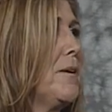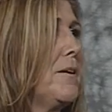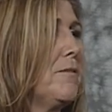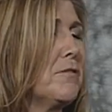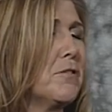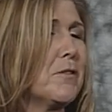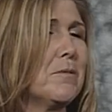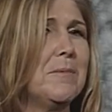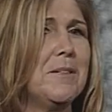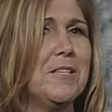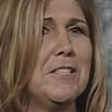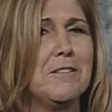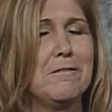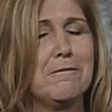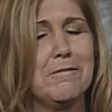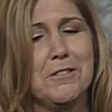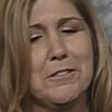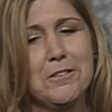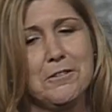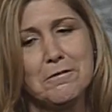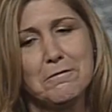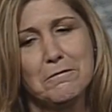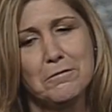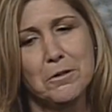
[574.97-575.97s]
We have so many
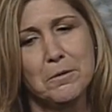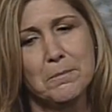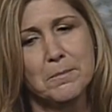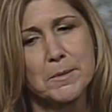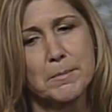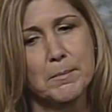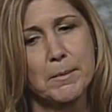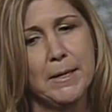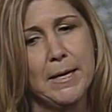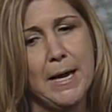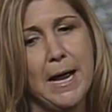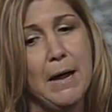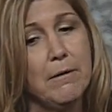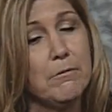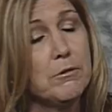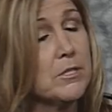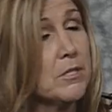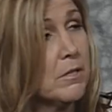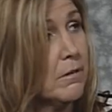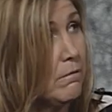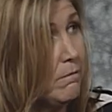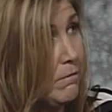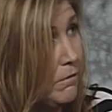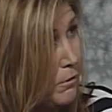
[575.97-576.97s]
different uniforms, but I
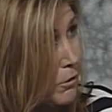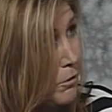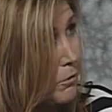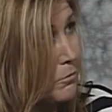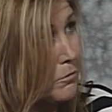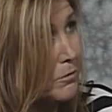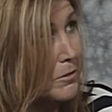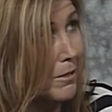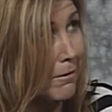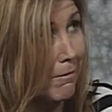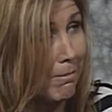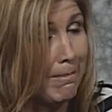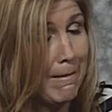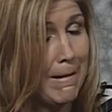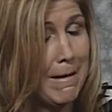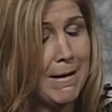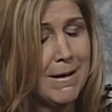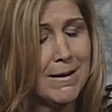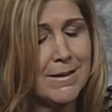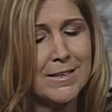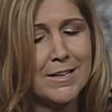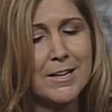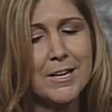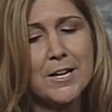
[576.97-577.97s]
was confused a lot.
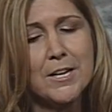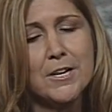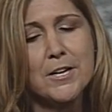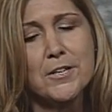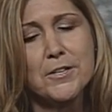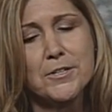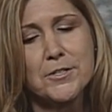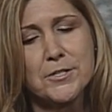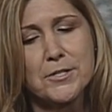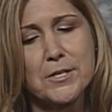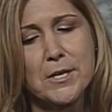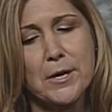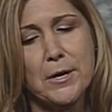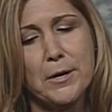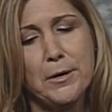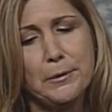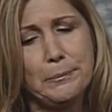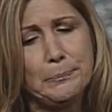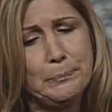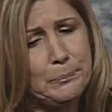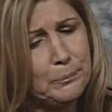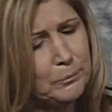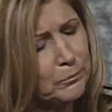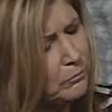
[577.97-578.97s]
Right.
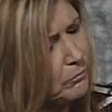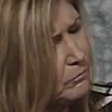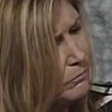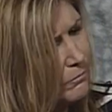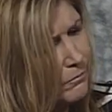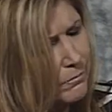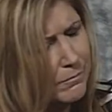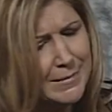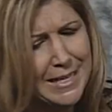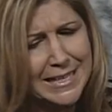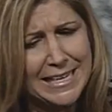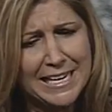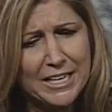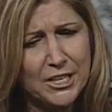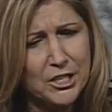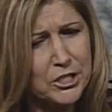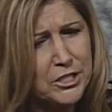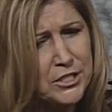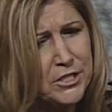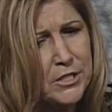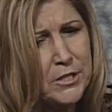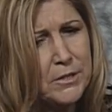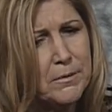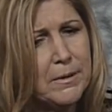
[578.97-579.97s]
So I
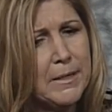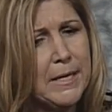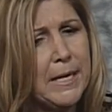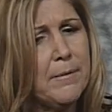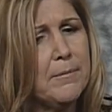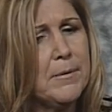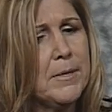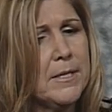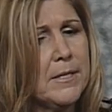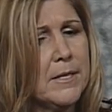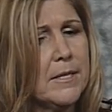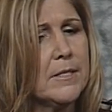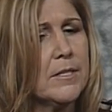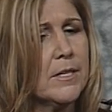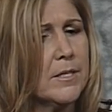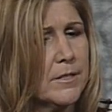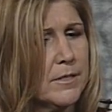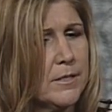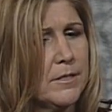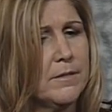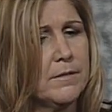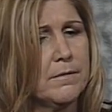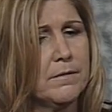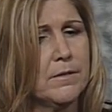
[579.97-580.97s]
couldn't do it. I went and I
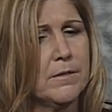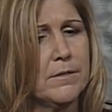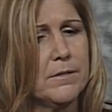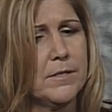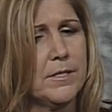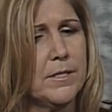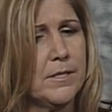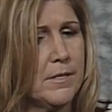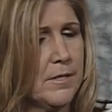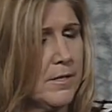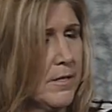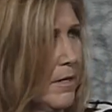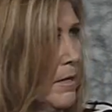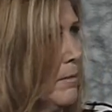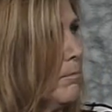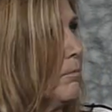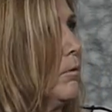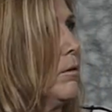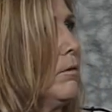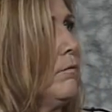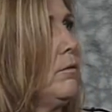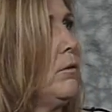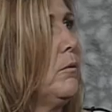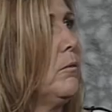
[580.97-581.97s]
talked to the to the
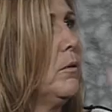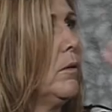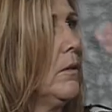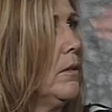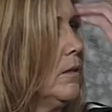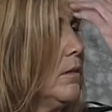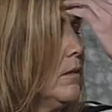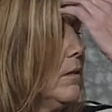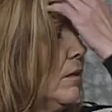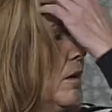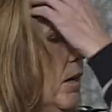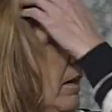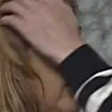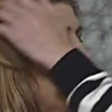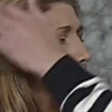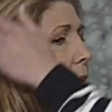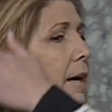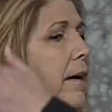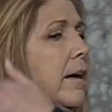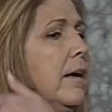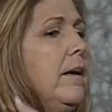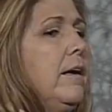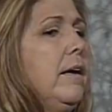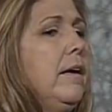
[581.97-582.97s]
skipper, if you would, not I
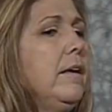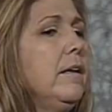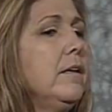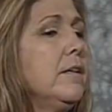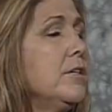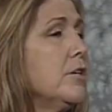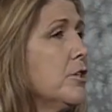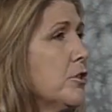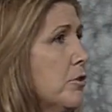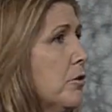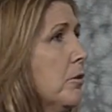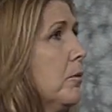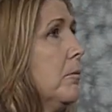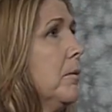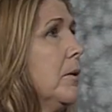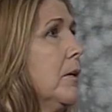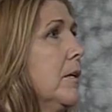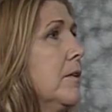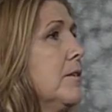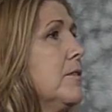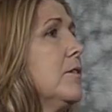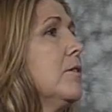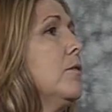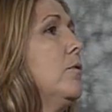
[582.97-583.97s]
had a conditional
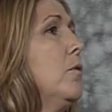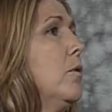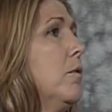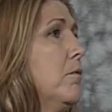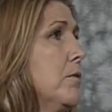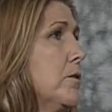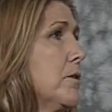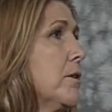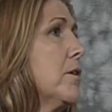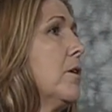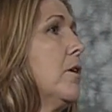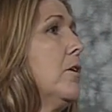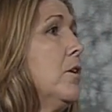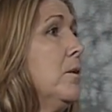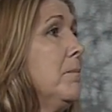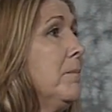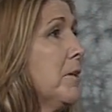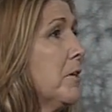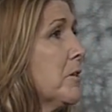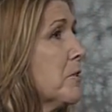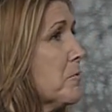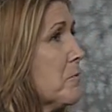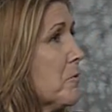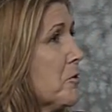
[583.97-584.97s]
release to go over to the
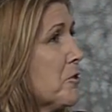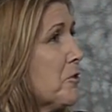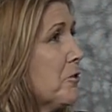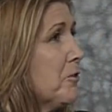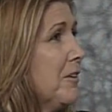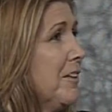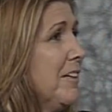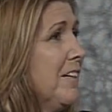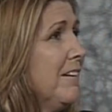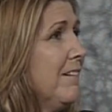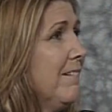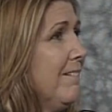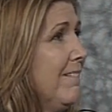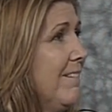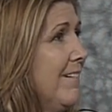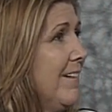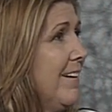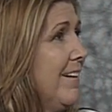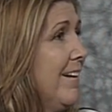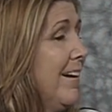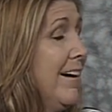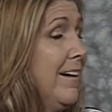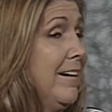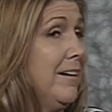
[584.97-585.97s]
army because once you're in,
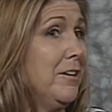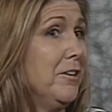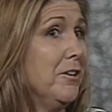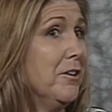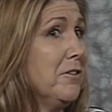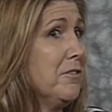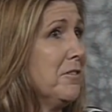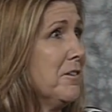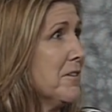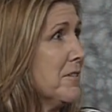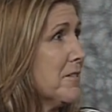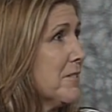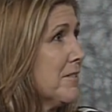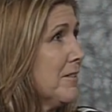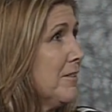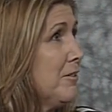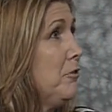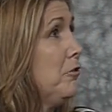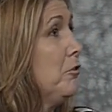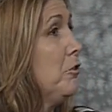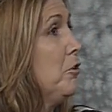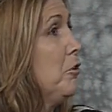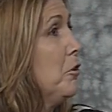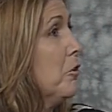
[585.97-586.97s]
I didn't know this.
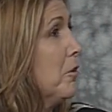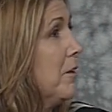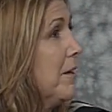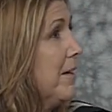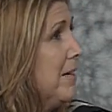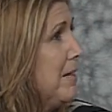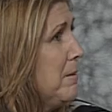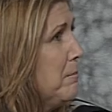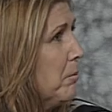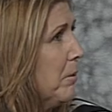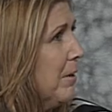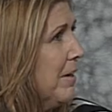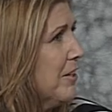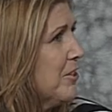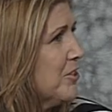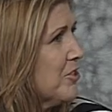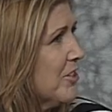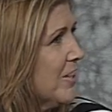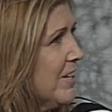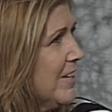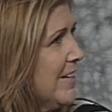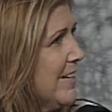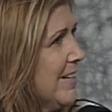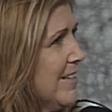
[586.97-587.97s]
You can go to any branch.
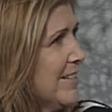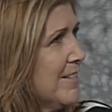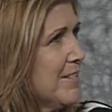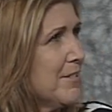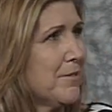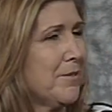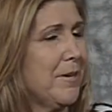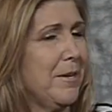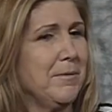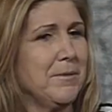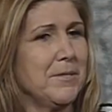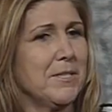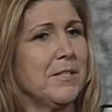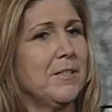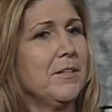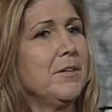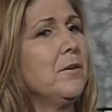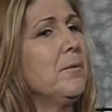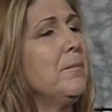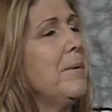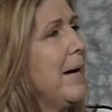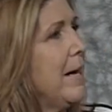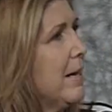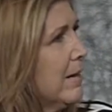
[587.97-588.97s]
Right. So I was going
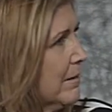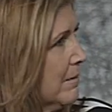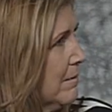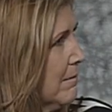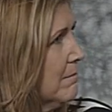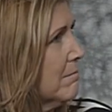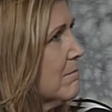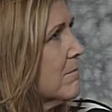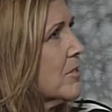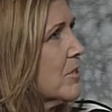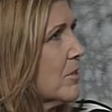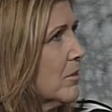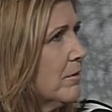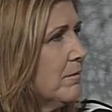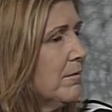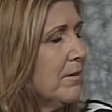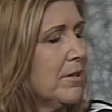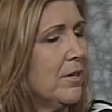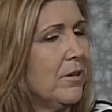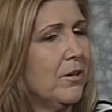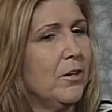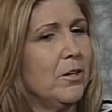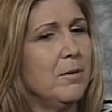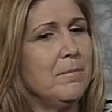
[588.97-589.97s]
to go back and serve
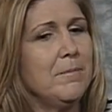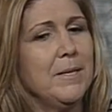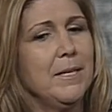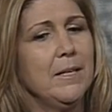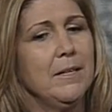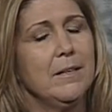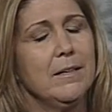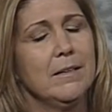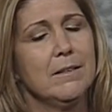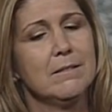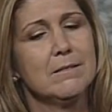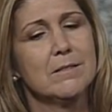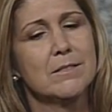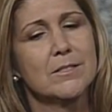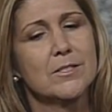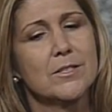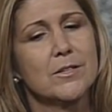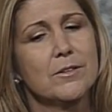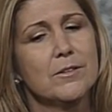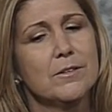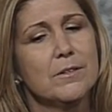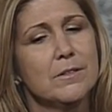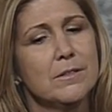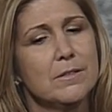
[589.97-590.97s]
in the Army. And
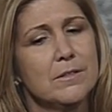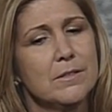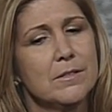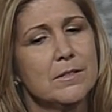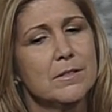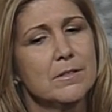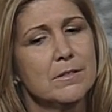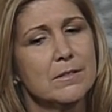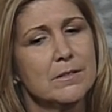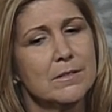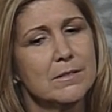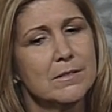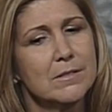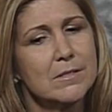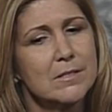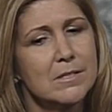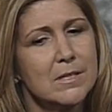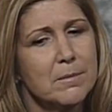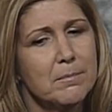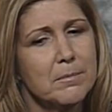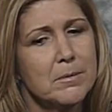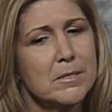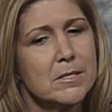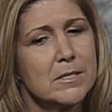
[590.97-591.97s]
so the, the, the
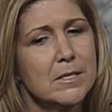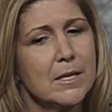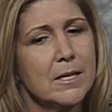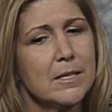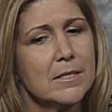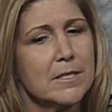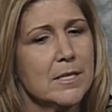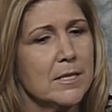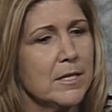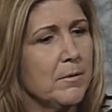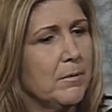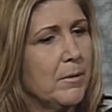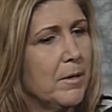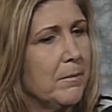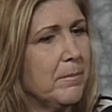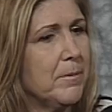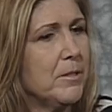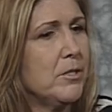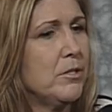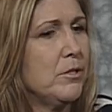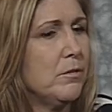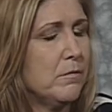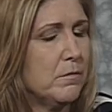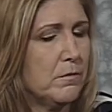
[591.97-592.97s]
skipper said, I'll tell you what I'm
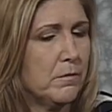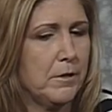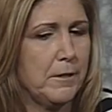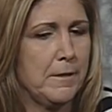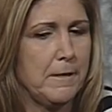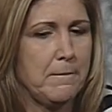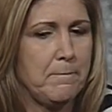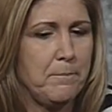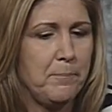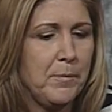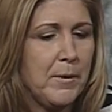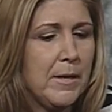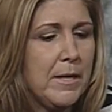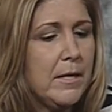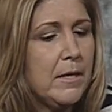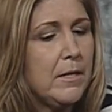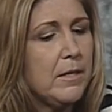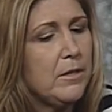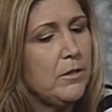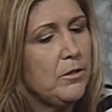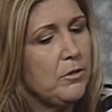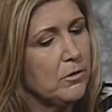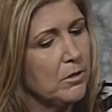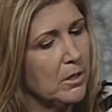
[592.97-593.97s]
going to do for
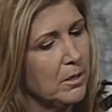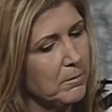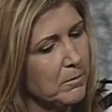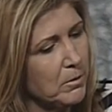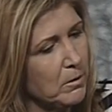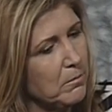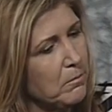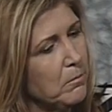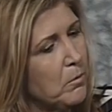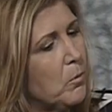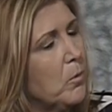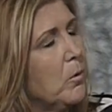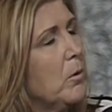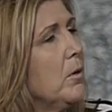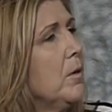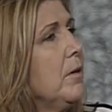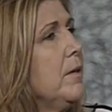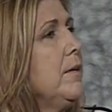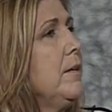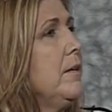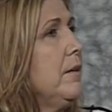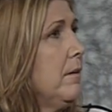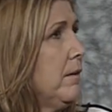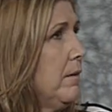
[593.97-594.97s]
you. You come on
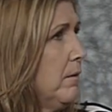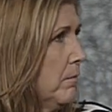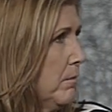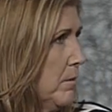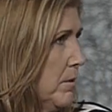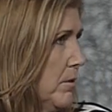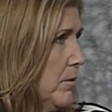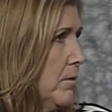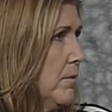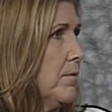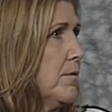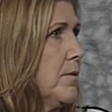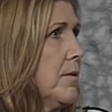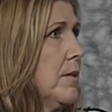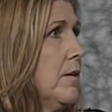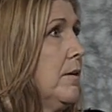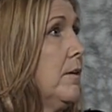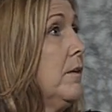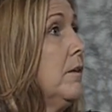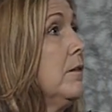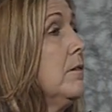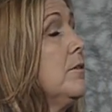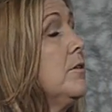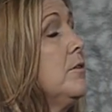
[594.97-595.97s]
board the Reserve
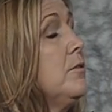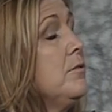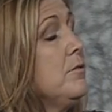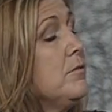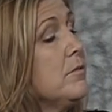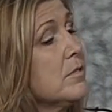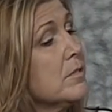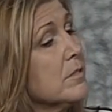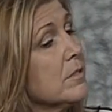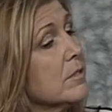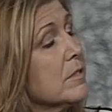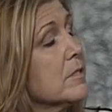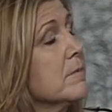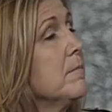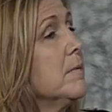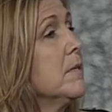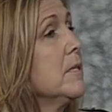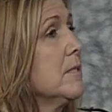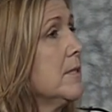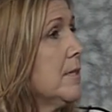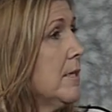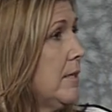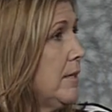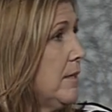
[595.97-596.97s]
Center. You do six
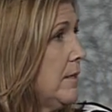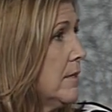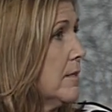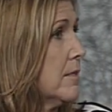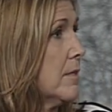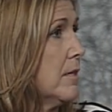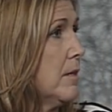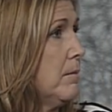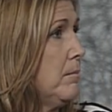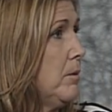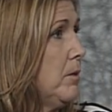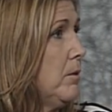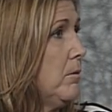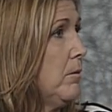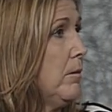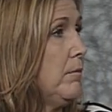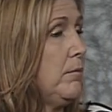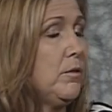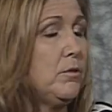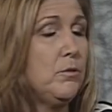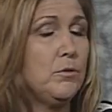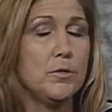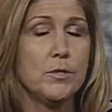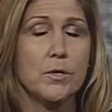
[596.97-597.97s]
months ADSW.
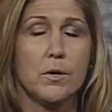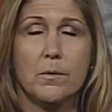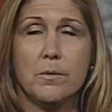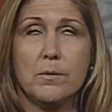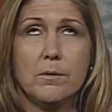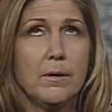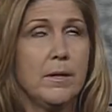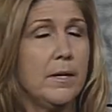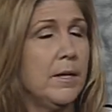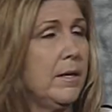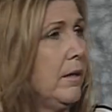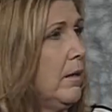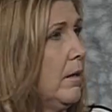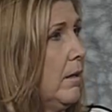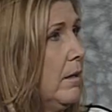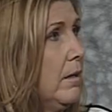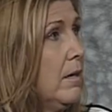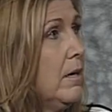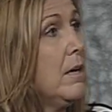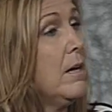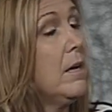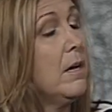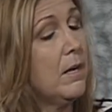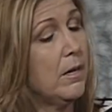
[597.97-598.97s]
If you don't like it,
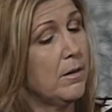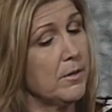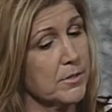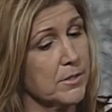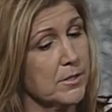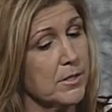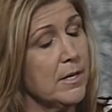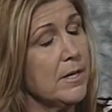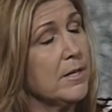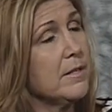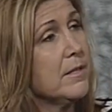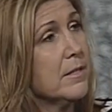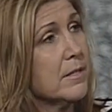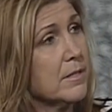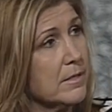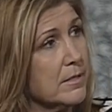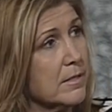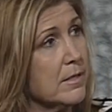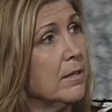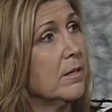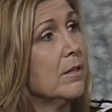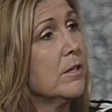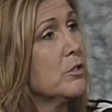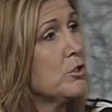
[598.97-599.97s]
I'll sign
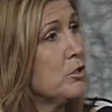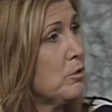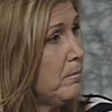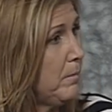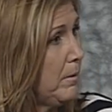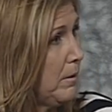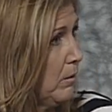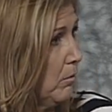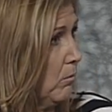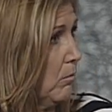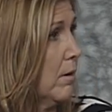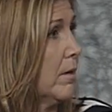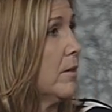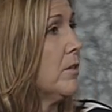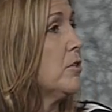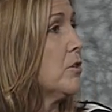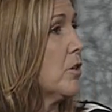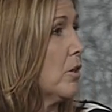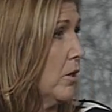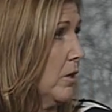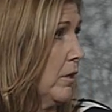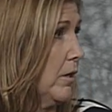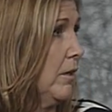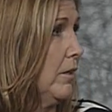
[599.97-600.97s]
this and I'll let you be a running
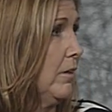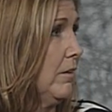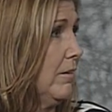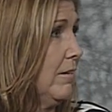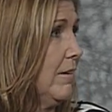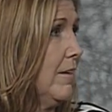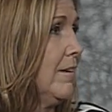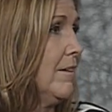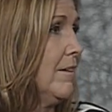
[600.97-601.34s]
target.